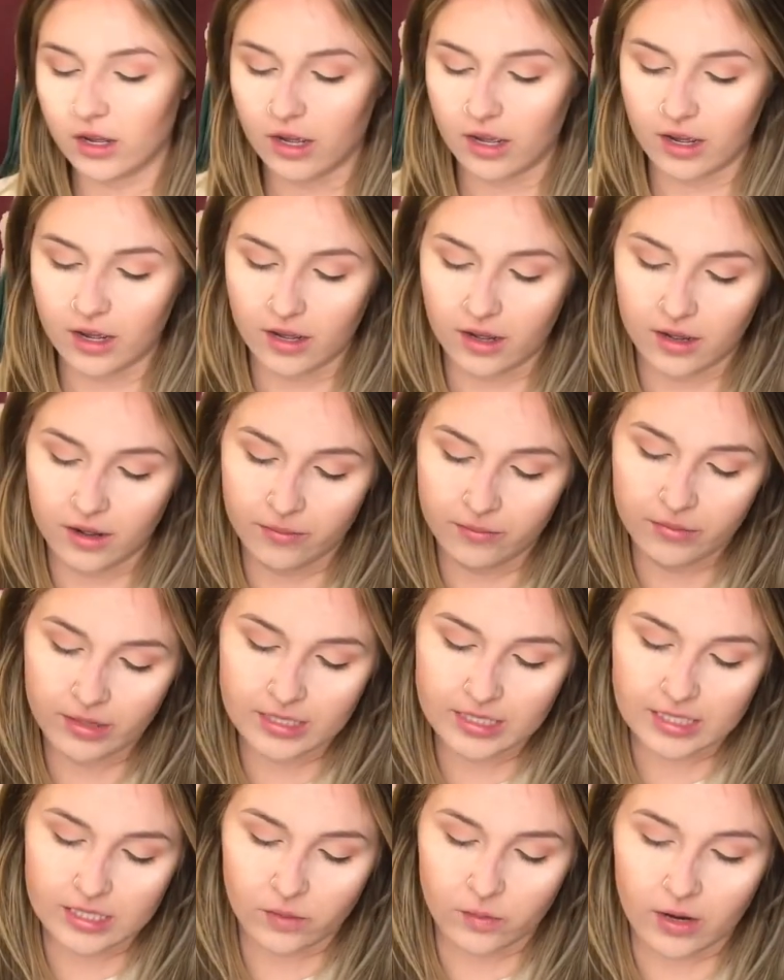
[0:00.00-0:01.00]

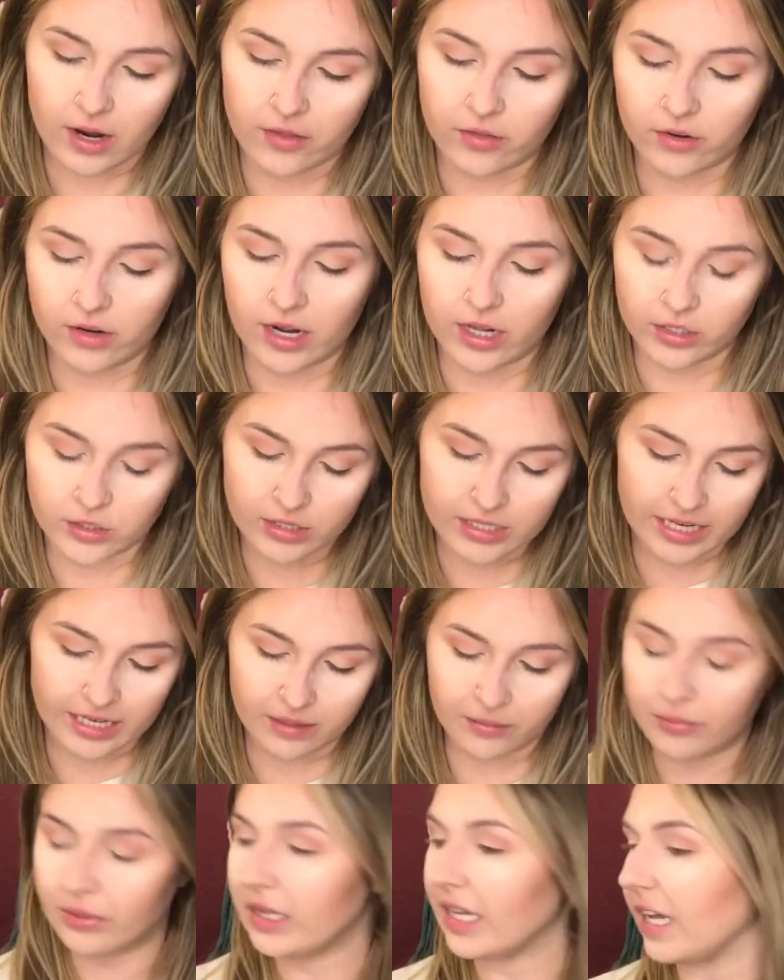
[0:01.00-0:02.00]
Let's see what other colors I
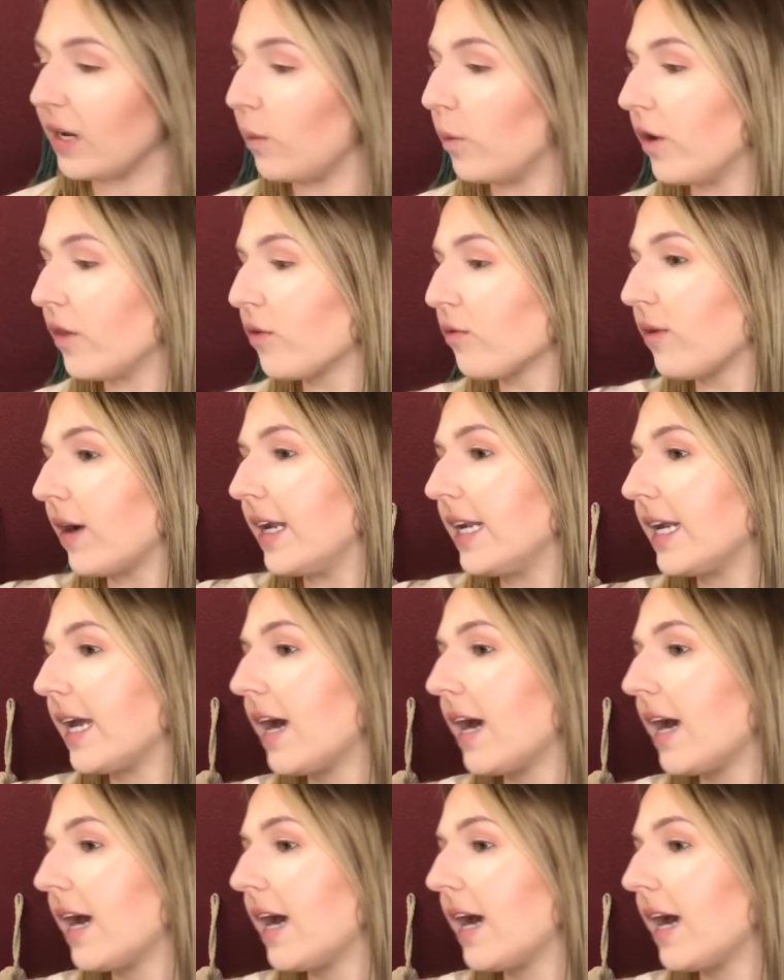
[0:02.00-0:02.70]
can play with right